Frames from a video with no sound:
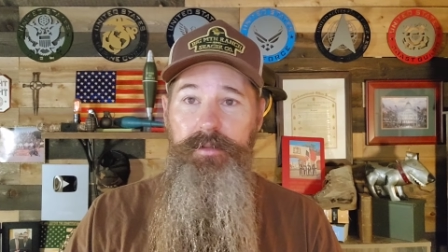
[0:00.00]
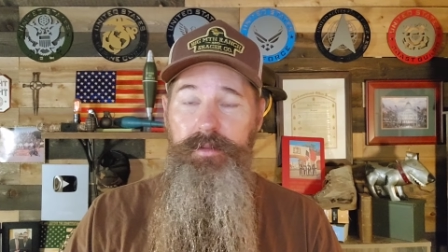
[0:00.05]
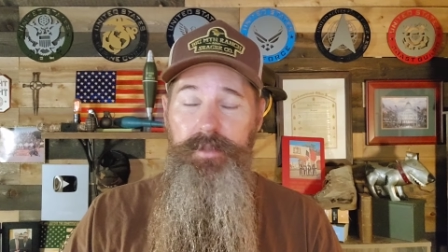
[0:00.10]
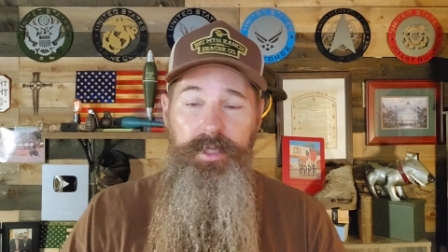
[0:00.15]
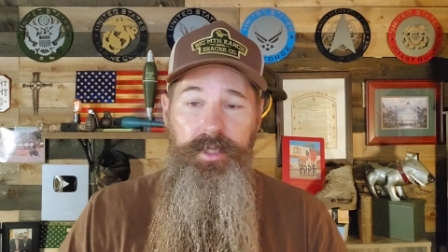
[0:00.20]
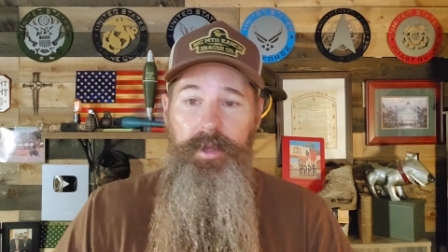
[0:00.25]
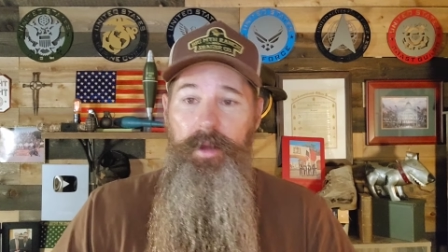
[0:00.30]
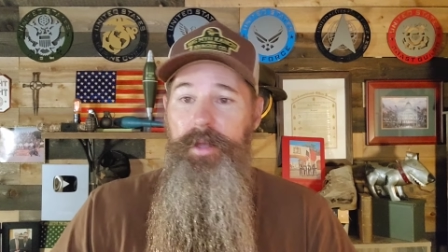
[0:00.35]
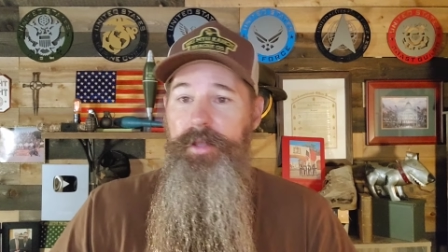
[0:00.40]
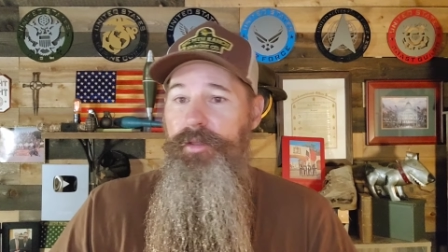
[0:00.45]

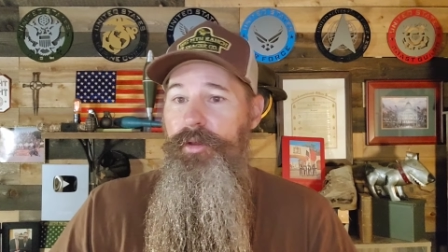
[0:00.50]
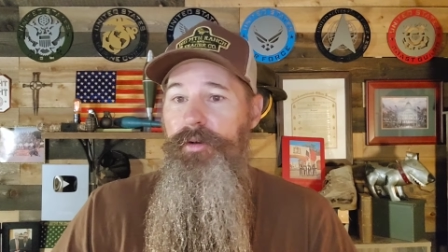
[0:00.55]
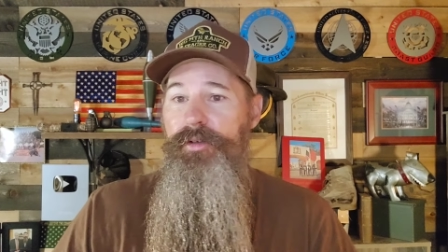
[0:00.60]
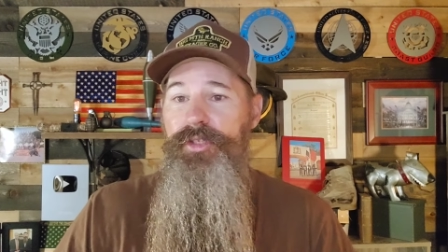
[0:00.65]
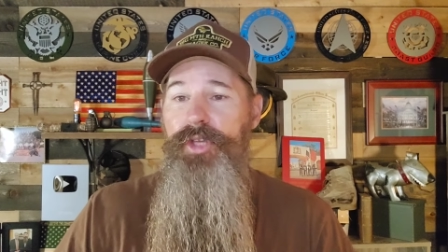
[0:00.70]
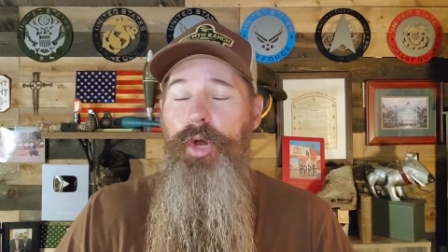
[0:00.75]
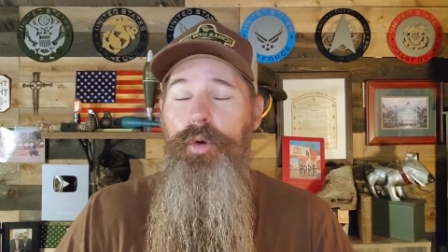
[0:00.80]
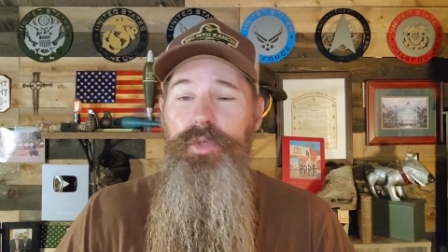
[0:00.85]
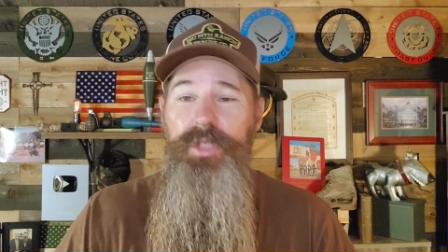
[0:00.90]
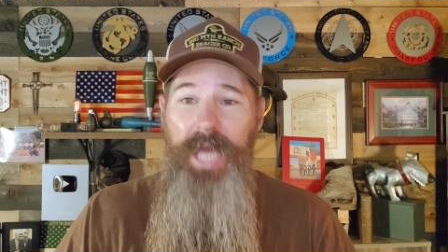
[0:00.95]
It, uh, uh, there's
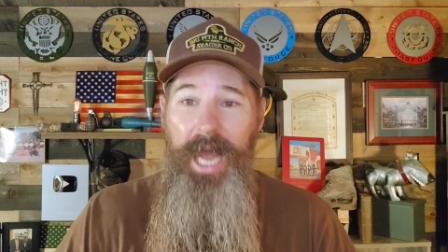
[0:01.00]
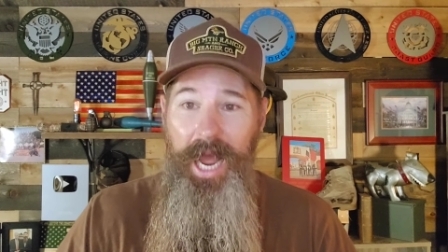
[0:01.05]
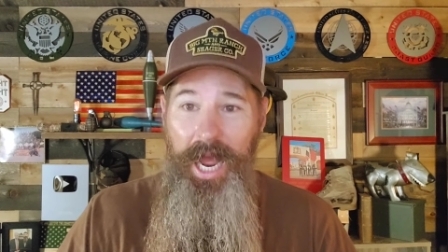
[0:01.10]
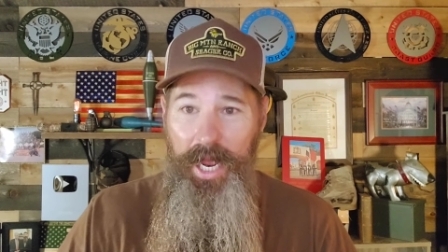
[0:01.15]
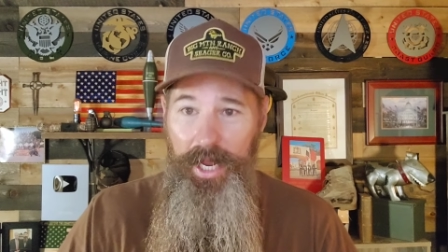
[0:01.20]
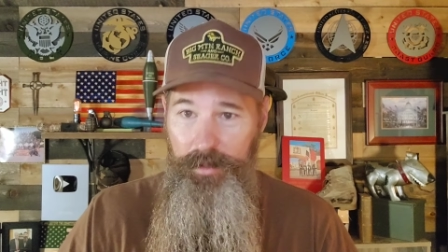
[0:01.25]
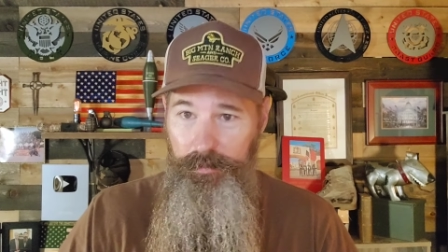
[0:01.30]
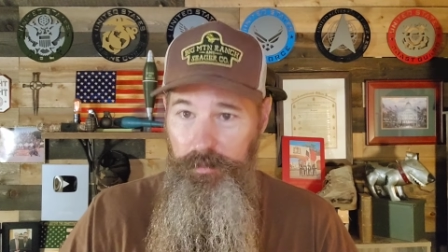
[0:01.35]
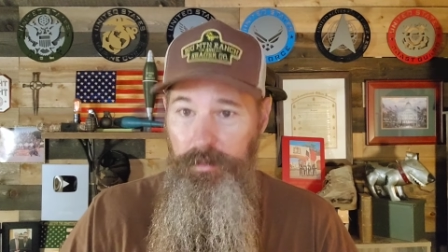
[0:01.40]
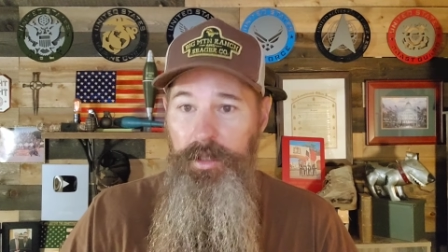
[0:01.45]
no
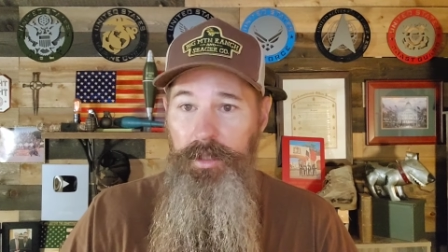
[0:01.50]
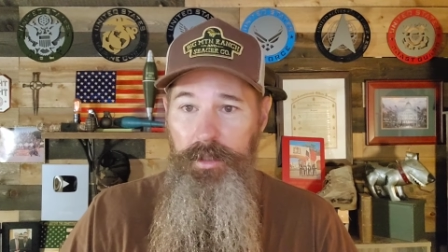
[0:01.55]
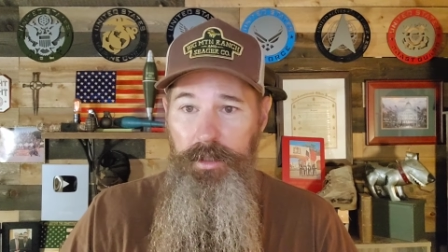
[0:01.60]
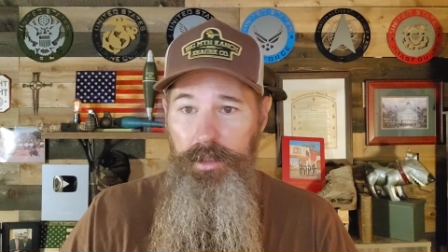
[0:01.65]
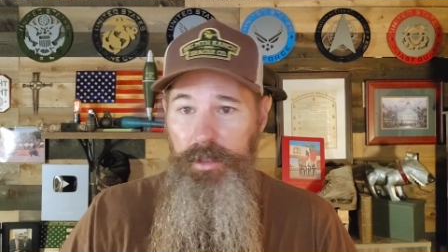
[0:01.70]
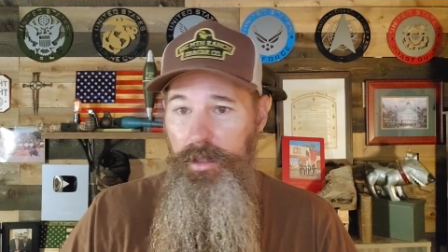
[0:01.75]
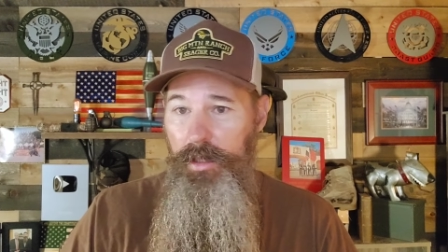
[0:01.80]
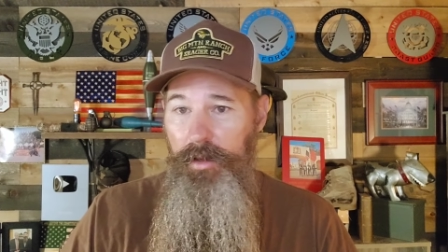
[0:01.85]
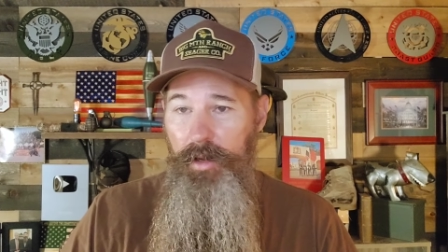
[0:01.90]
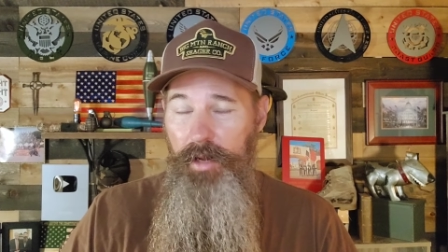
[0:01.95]
time
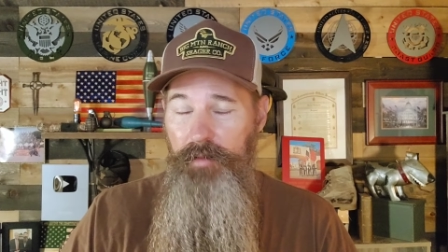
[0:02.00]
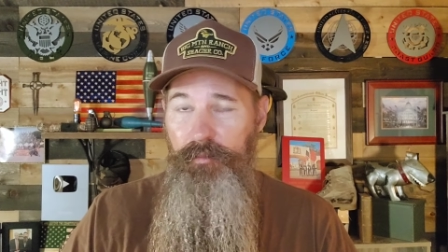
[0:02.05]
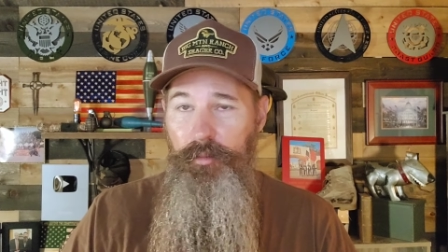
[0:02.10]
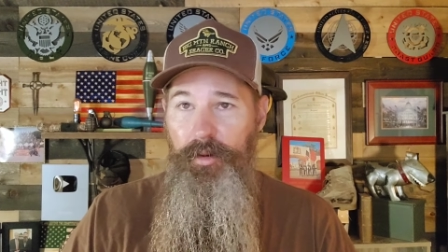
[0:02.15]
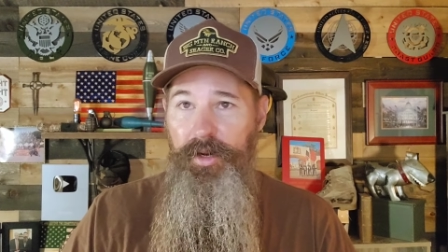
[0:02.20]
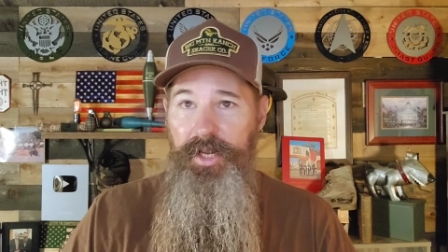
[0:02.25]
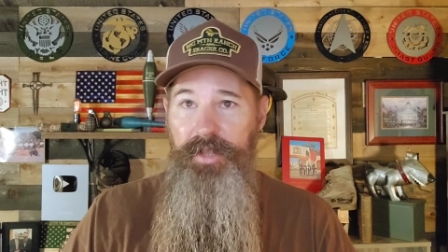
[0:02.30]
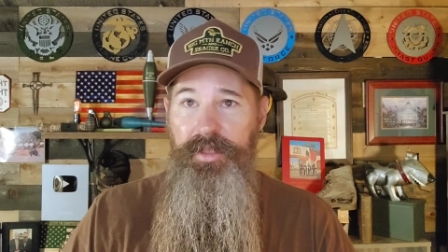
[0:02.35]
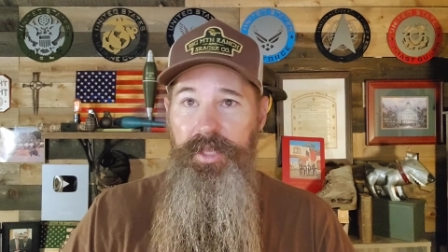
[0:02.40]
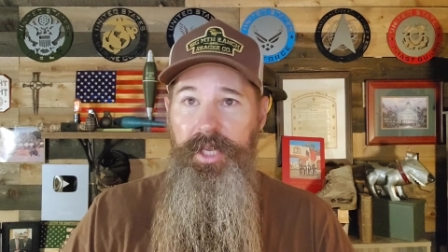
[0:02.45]
uh, for
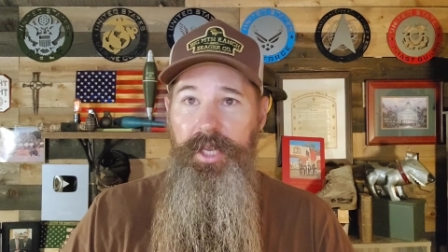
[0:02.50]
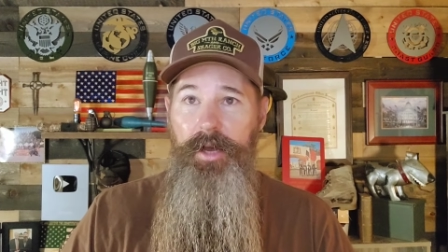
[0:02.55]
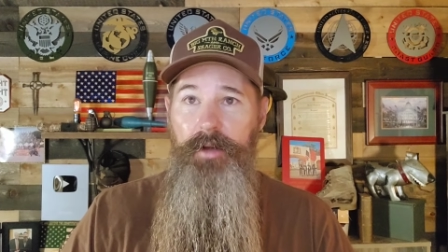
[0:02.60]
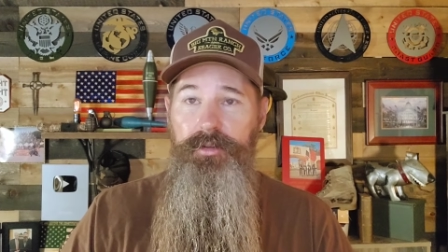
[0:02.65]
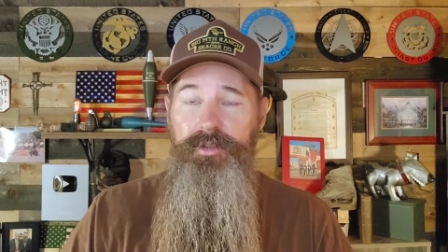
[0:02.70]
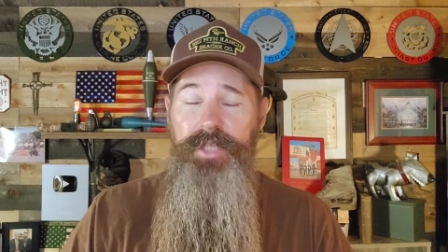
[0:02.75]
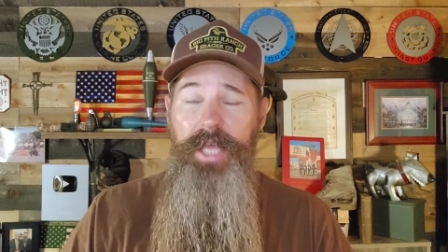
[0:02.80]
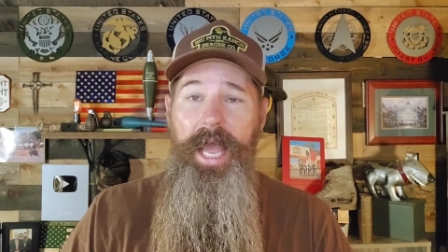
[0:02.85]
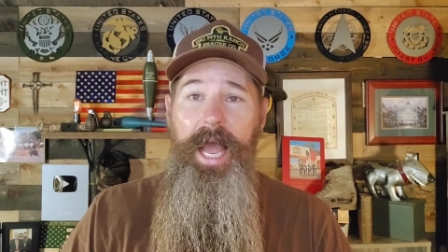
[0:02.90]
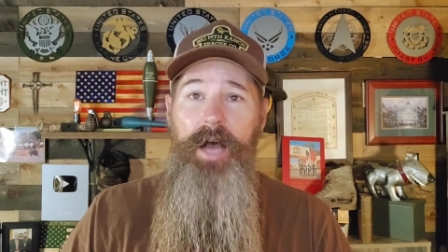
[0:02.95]
anything
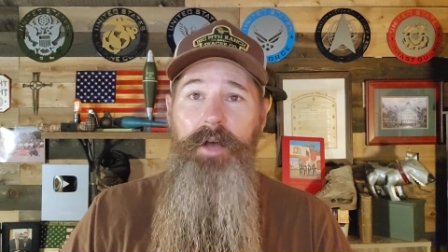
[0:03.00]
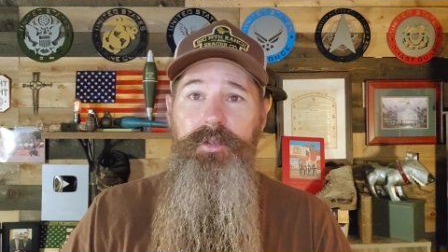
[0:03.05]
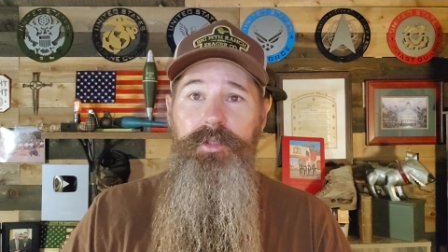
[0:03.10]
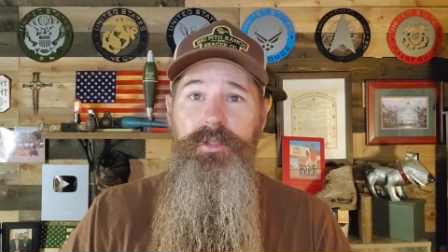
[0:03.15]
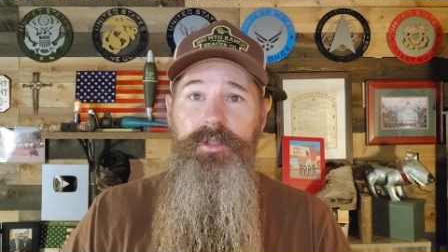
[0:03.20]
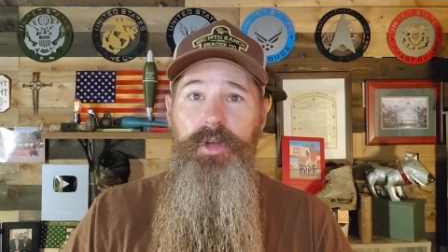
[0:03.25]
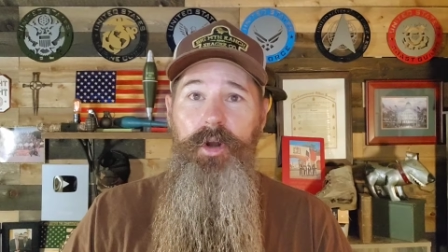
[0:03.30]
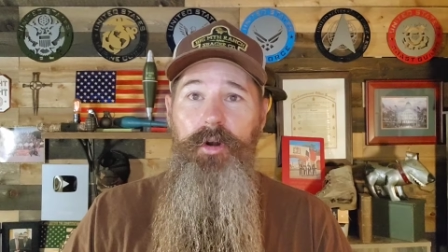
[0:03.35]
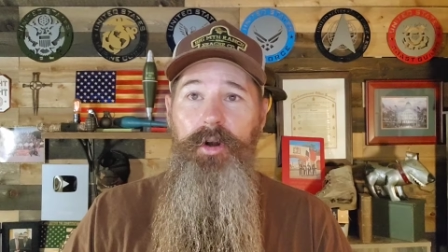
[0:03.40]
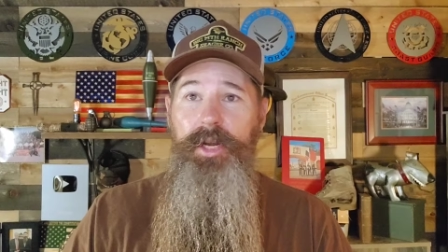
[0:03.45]
else. The House
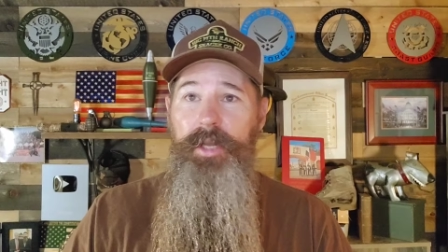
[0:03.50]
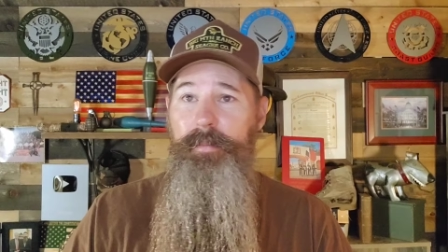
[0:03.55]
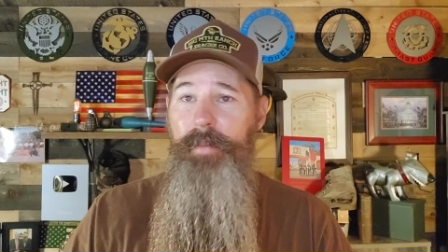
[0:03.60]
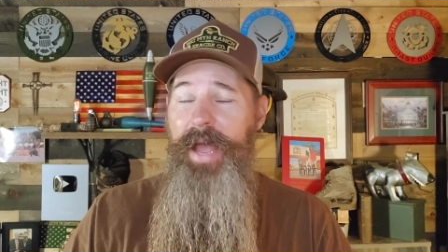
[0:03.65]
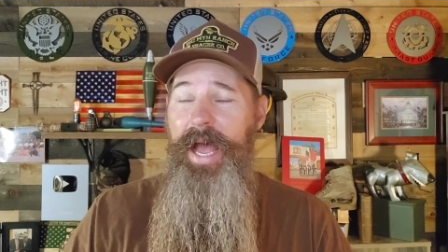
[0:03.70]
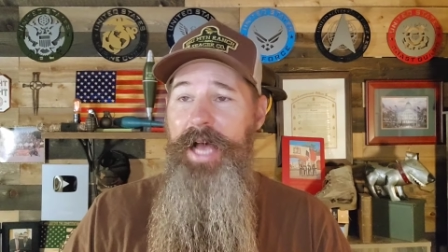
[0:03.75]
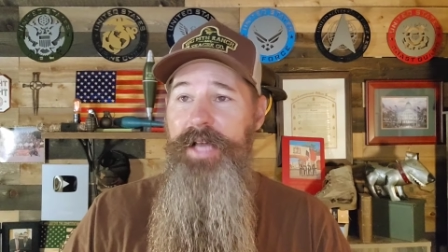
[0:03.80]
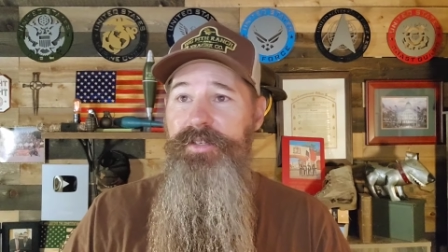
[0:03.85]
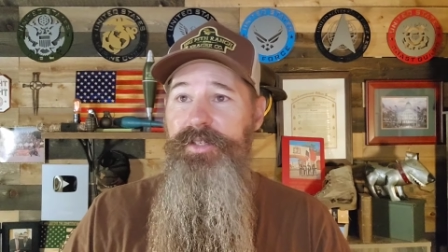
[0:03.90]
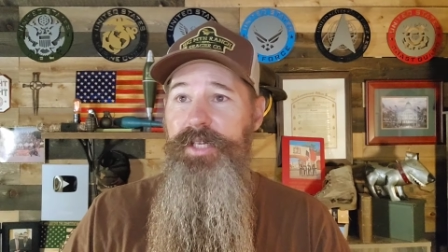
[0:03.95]
has already
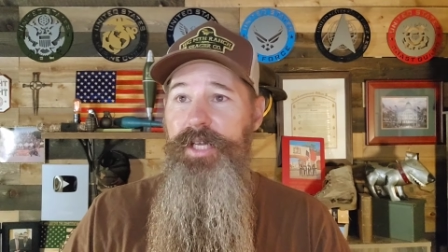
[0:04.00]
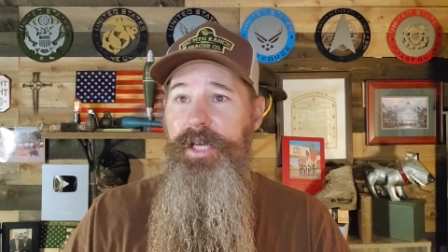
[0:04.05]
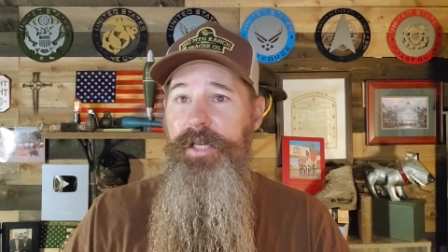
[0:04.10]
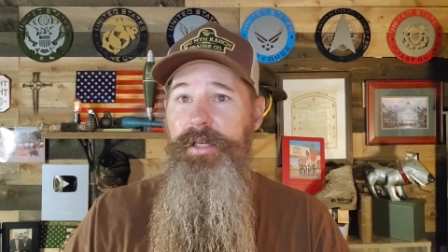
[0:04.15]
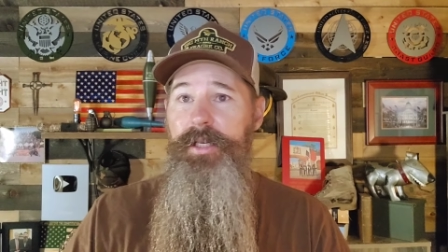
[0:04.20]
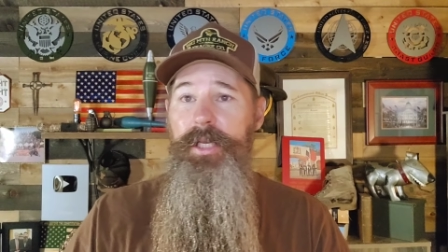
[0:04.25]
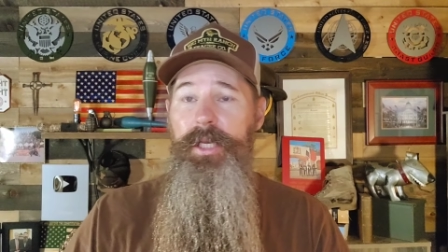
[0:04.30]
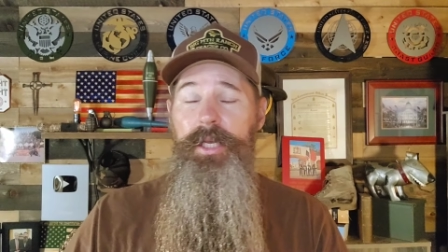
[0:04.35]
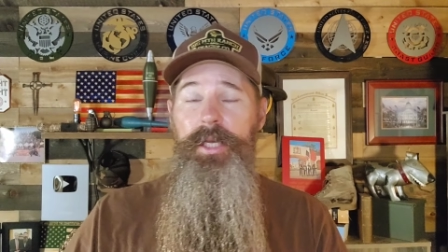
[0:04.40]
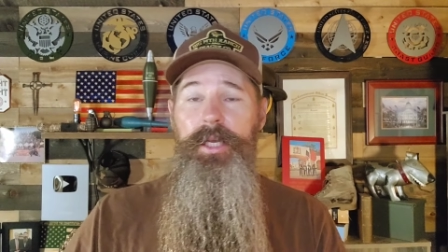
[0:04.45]
passed it,